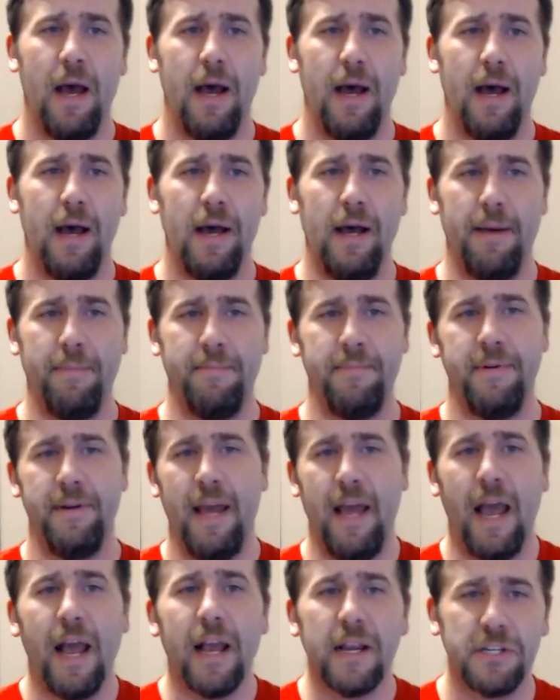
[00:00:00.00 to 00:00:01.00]
Up
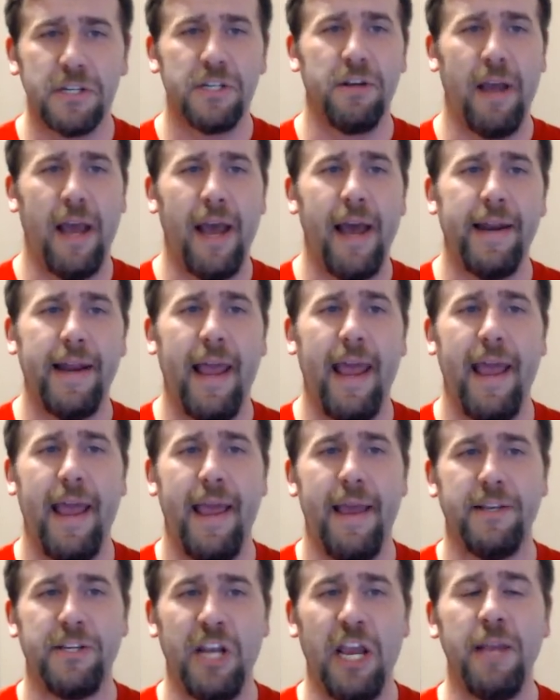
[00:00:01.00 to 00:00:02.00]
next, you had
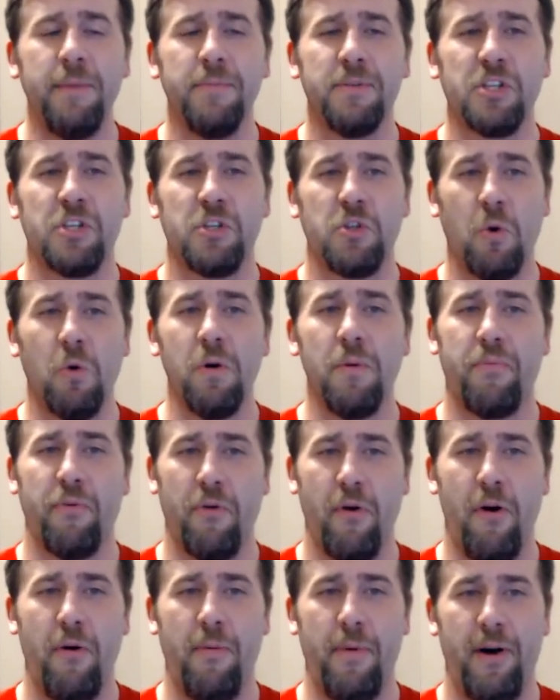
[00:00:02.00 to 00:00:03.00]
a James Storm
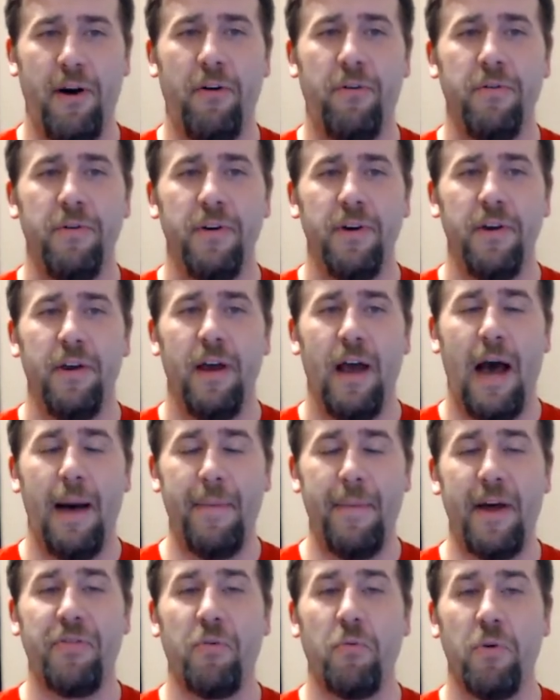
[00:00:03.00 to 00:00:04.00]
promo
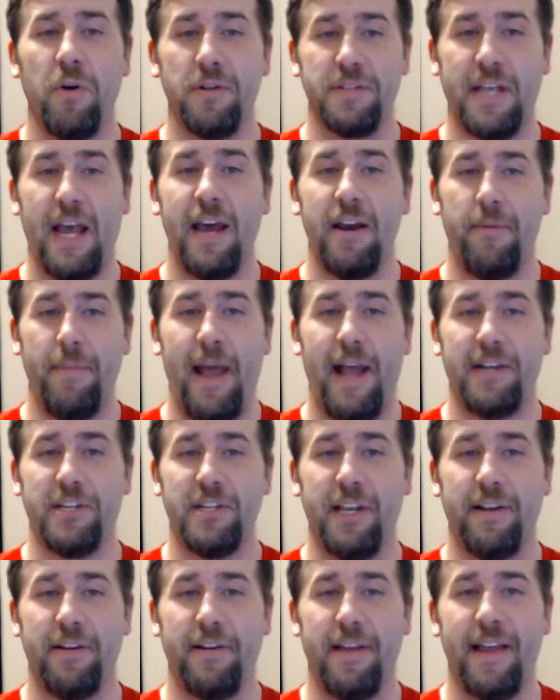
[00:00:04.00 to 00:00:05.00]
about the world title match
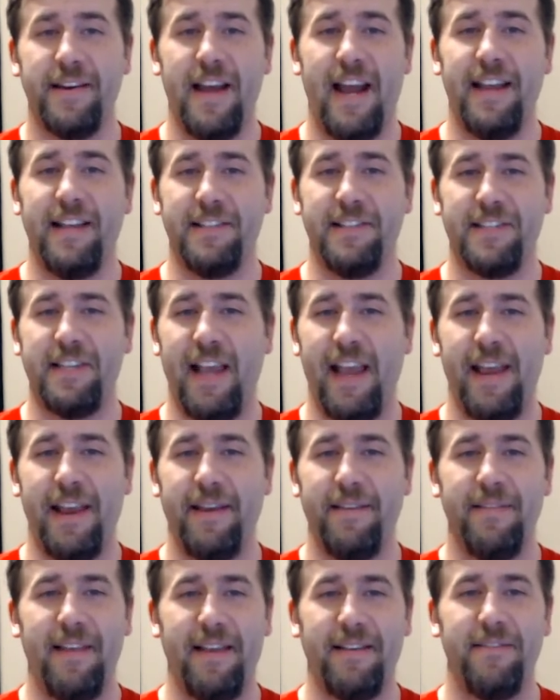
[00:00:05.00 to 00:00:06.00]
later that night,
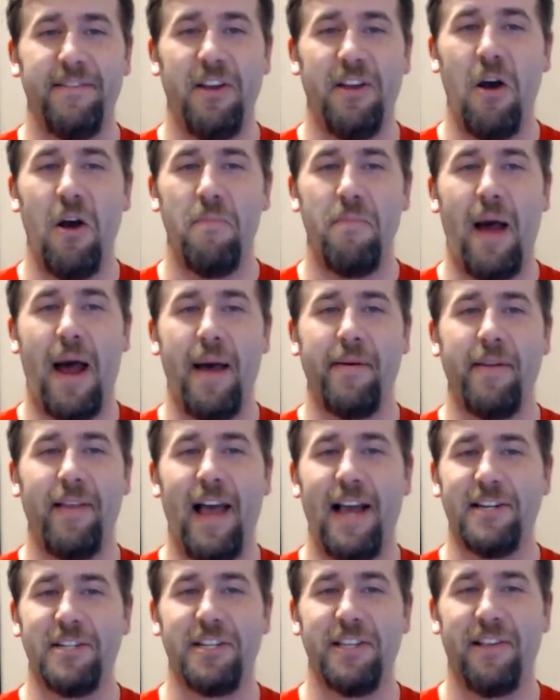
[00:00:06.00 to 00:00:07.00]
saying that, you know, Bobby
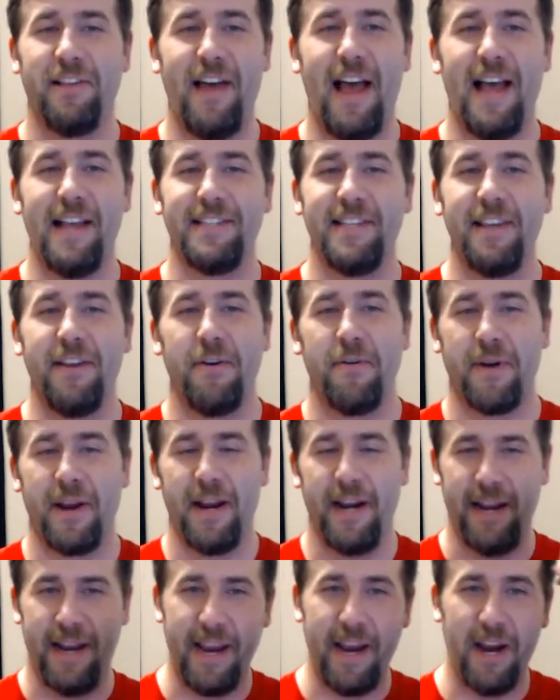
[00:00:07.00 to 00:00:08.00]
Lashley, the last thing you were
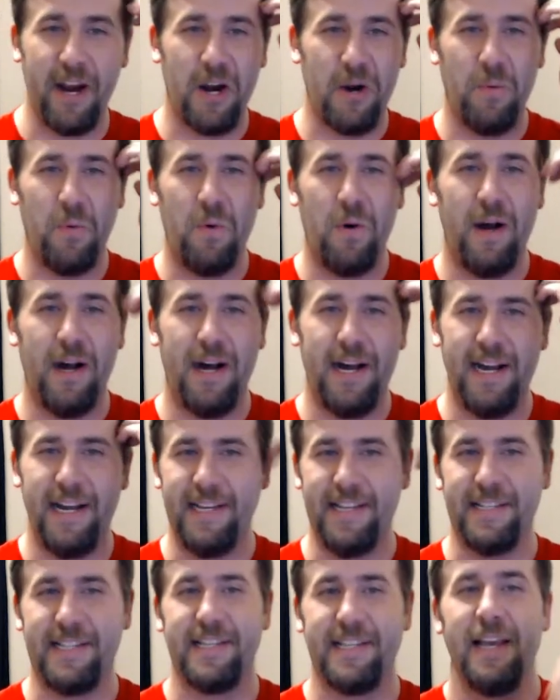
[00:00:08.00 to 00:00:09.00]
going to hear
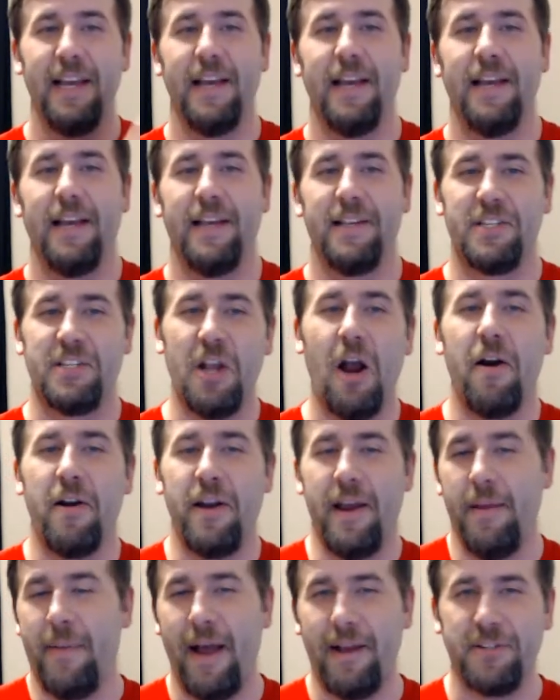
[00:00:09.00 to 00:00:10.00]
was,
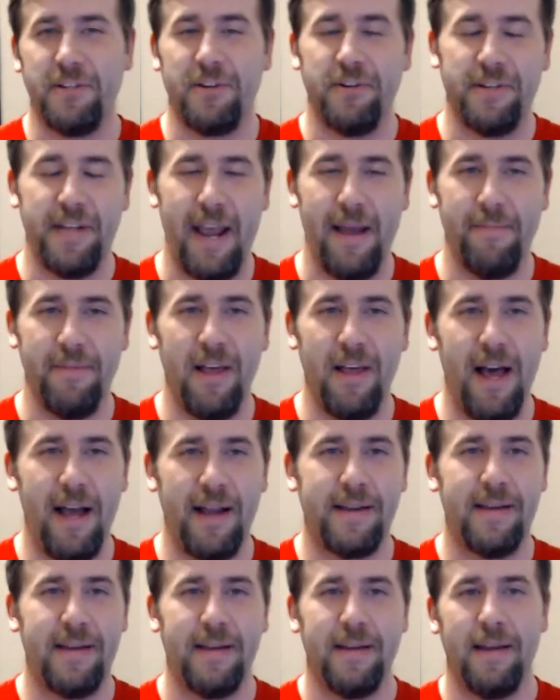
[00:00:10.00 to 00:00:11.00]
"Sorry about your damn
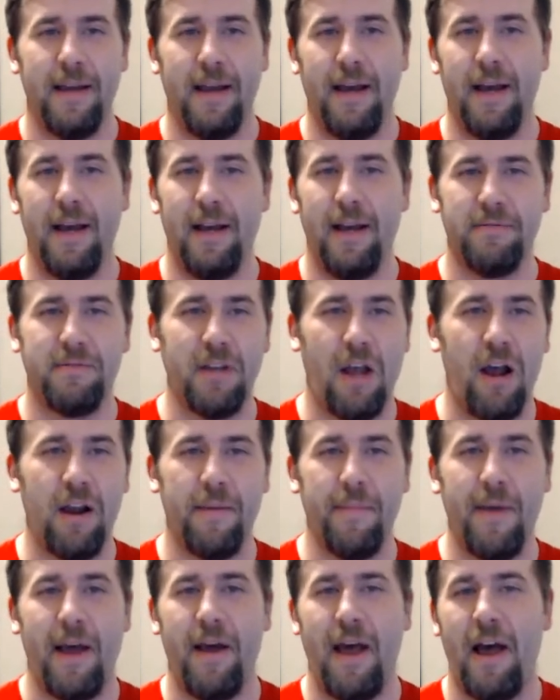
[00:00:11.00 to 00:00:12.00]
luck,"
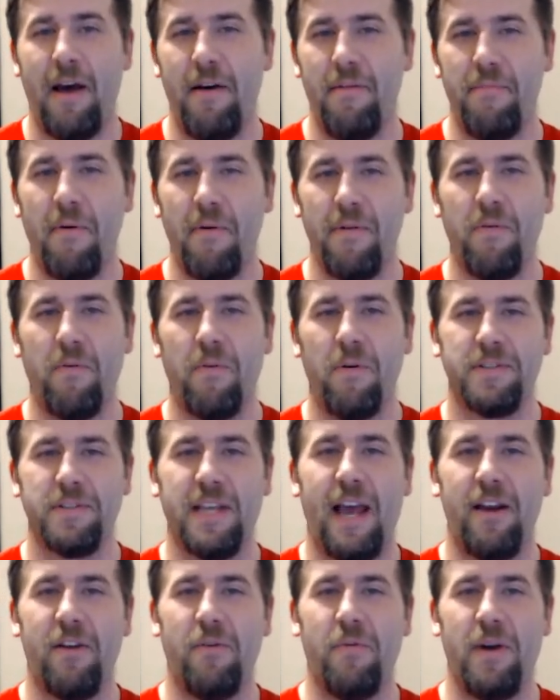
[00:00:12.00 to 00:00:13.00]
talking about how important the world
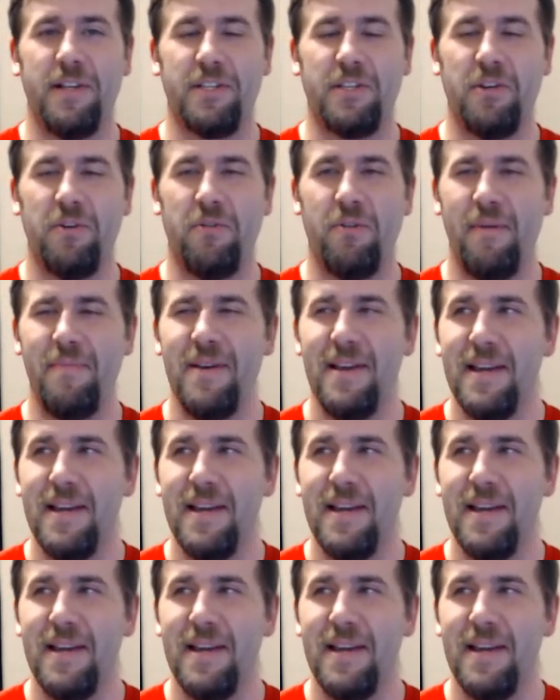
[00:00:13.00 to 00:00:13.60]
title was to him.